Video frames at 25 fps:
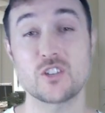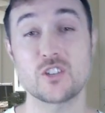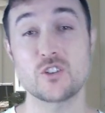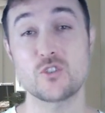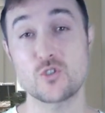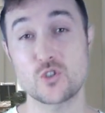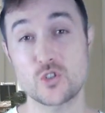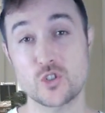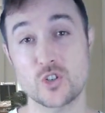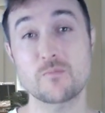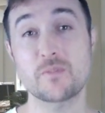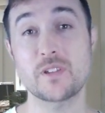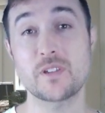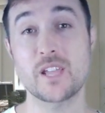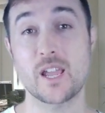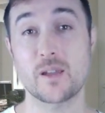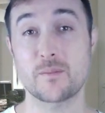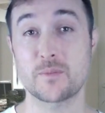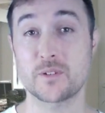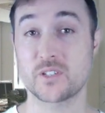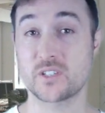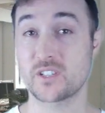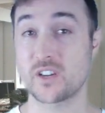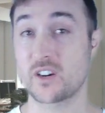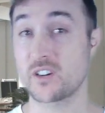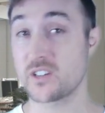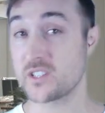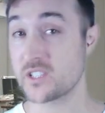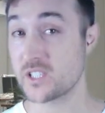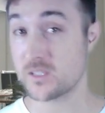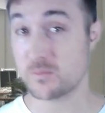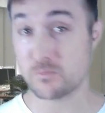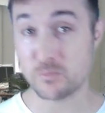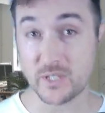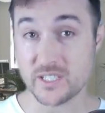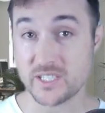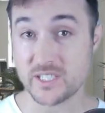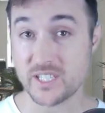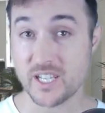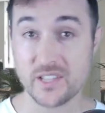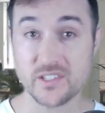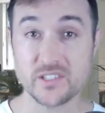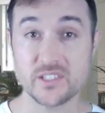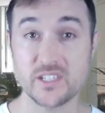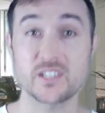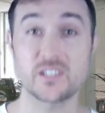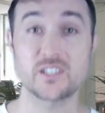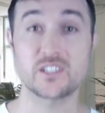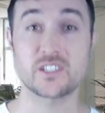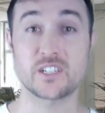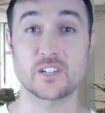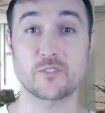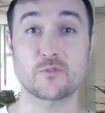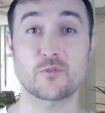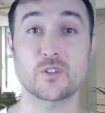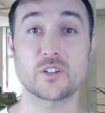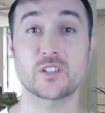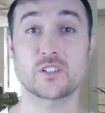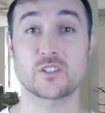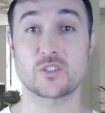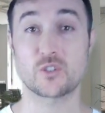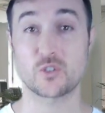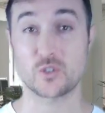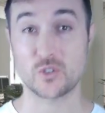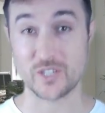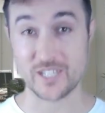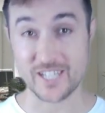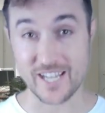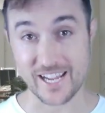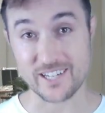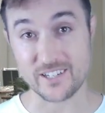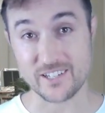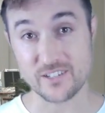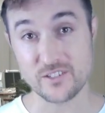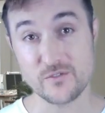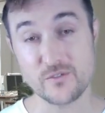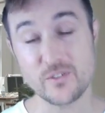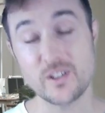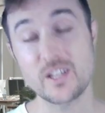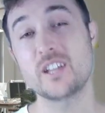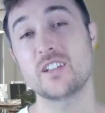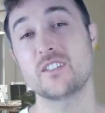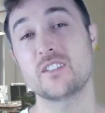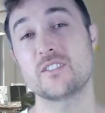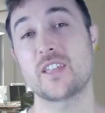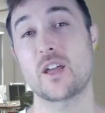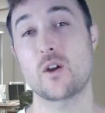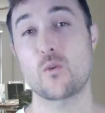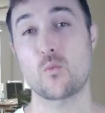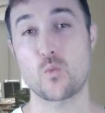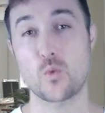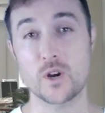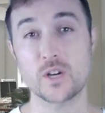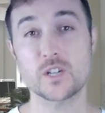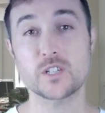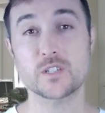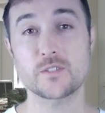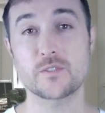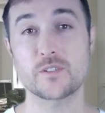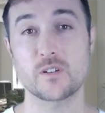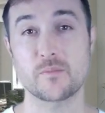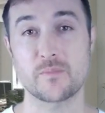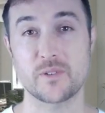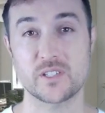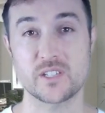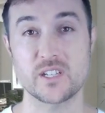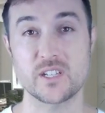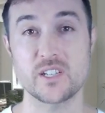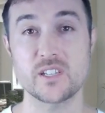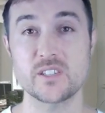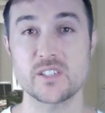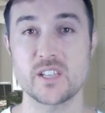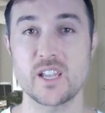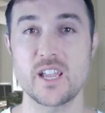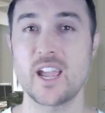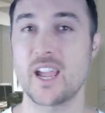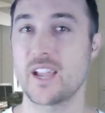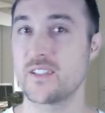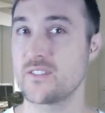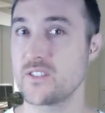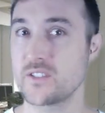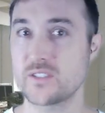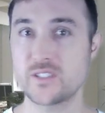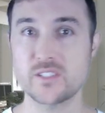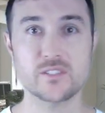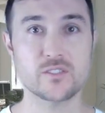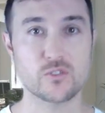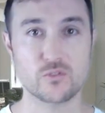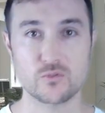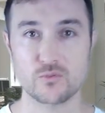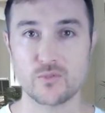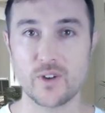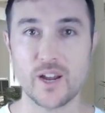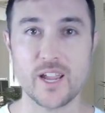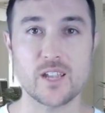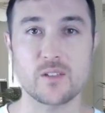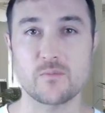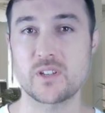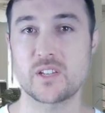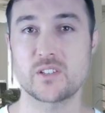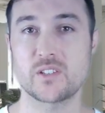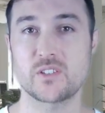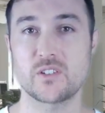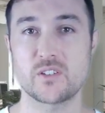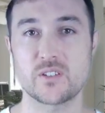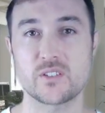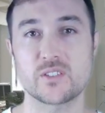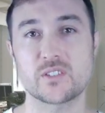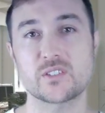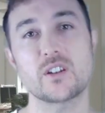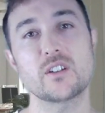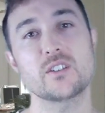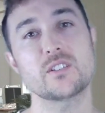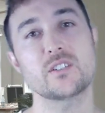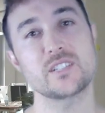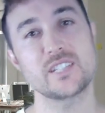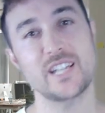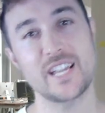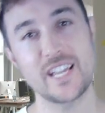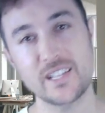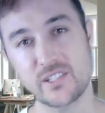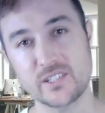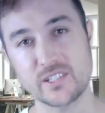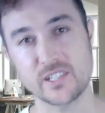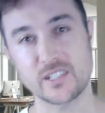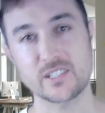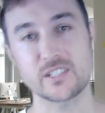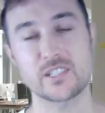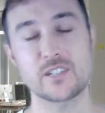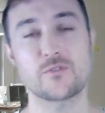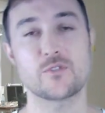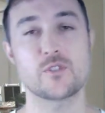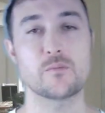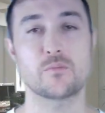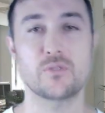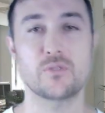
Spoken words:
you should be able to start split testing different creative that works for your business. And this is great because you can start testing different